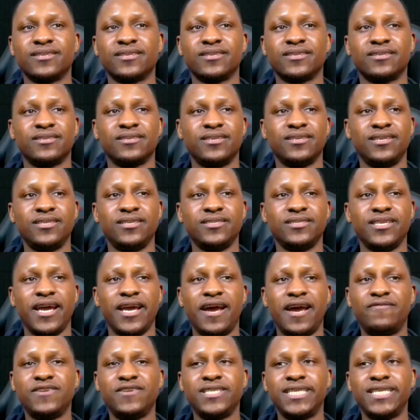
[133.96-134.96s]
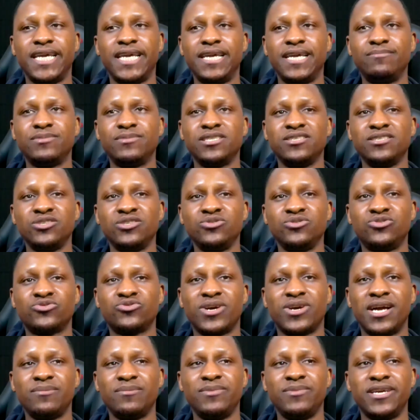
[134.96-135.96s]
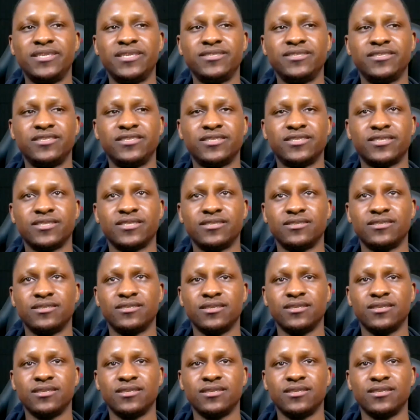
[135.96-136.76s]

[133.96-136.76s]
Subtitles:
All right. They haven't named a new tribe yet. It's just a